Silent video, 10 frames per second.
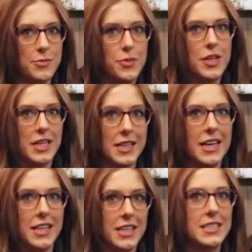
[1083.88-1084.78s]
to bring
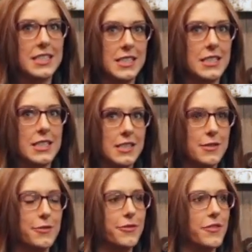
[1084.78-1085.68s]
that idea
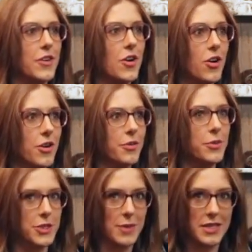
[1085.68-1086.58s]
of all
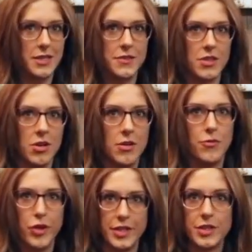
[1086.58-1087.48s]
perspectives and all
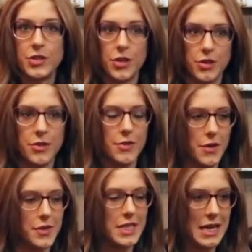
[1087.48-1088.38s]
voices heard
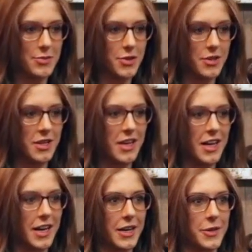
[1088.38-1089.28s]
around the table.
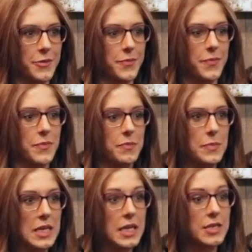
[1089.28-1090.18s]

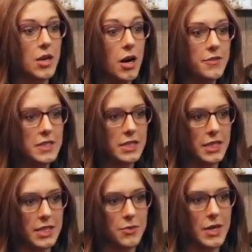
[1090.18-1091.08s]
Because often
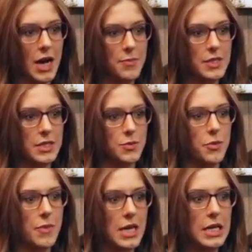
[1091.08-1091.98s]
I think what happens is
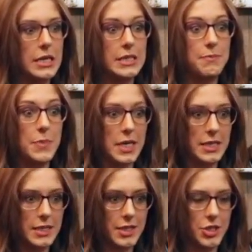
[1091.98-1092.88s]
we're making these big
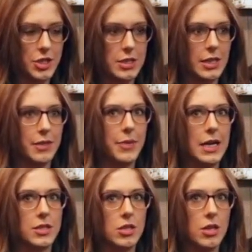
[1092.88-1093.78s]
decisions that
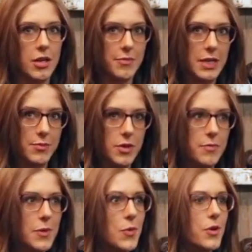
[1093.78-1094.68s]
impact a lot of people,
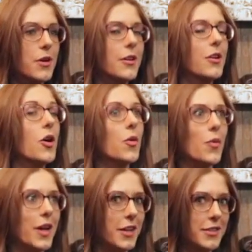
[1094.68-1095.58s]
but we're not
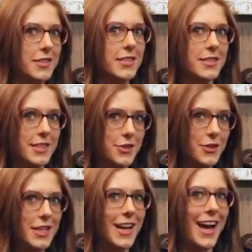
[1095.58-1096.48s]
always
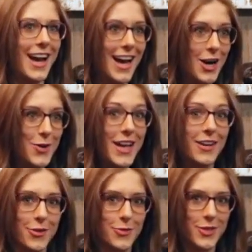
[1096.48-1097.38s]
considering how
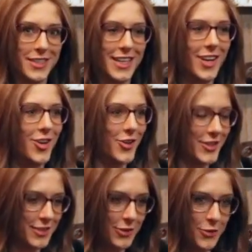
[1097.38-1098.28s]
everyone, all
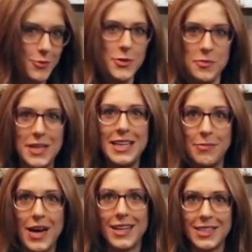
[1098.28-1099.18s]
the different groups are being
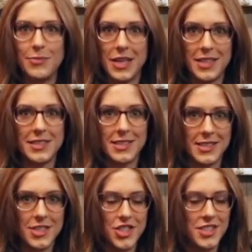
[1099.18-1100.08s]
impacted by these
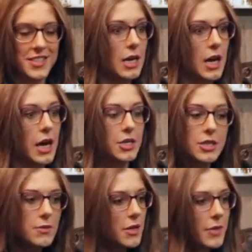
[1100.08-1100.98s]
decisions. I
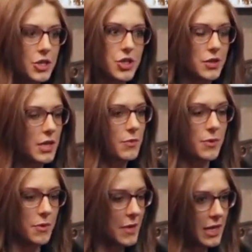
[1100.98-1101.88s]
just want to make sure that
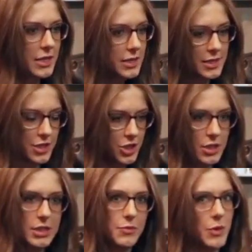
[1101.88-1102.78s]
when we're making
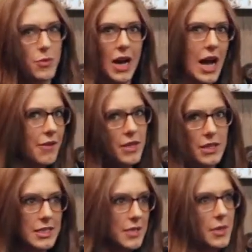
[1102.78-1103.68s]
decisions and when we're having
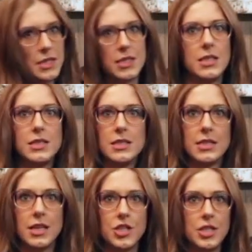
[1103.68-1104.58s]
these debates and these
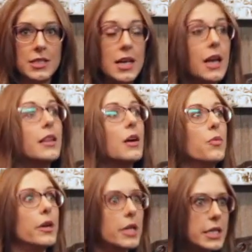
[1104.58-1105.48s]
discussions, that
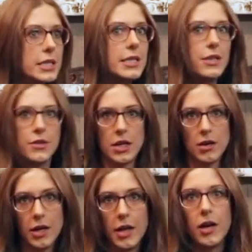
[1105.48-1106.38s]
we're
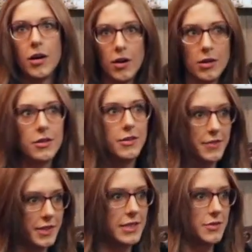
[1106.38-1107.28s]
considering all of
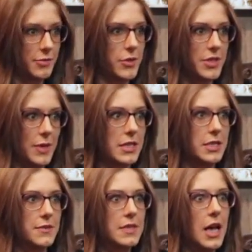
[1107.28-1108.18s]
the different
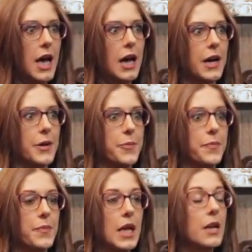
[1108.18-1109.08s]
perspectives.
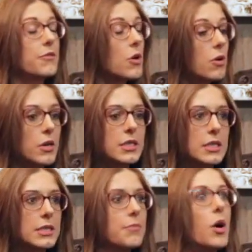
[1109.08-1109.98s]
And of course,
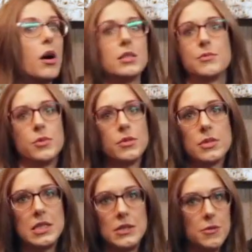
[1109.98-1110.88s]
it's impossible
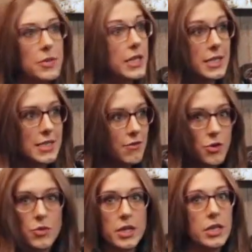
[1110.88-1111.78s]
to please
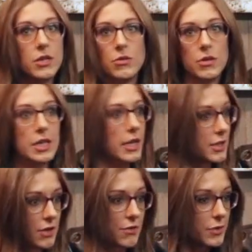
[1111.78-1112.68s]
everyone or to
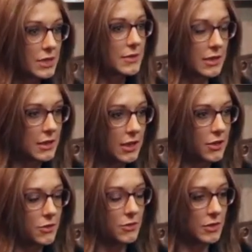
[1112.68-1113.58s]
answer everyone's,
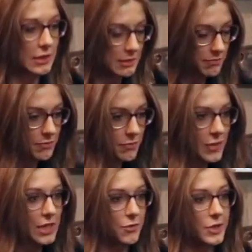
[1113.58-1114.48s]
you know,
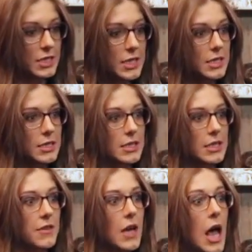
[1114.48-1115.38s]
meet everyone's needs and
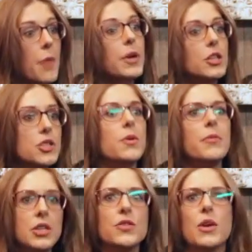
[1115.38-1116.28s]
stuff, but I just want
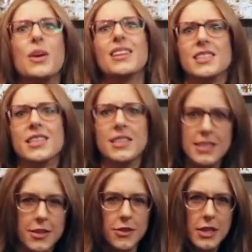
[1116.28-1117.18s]
to make sure that we at least
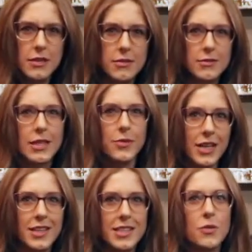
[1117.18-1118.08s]
considered it, that we
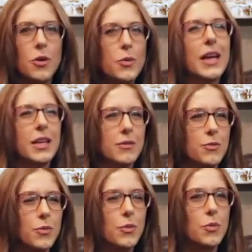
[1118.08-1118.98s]
at least said, oh wait,
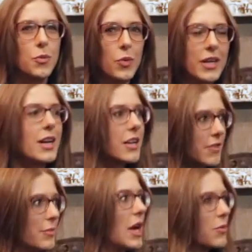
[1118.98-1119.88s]
what kind of
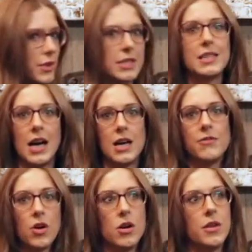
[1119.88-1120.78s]
impact will this
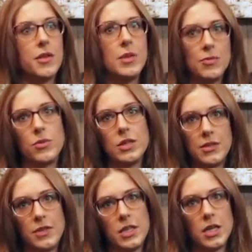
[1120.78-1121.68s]
have on people
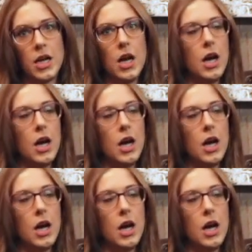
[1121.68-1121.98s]
living,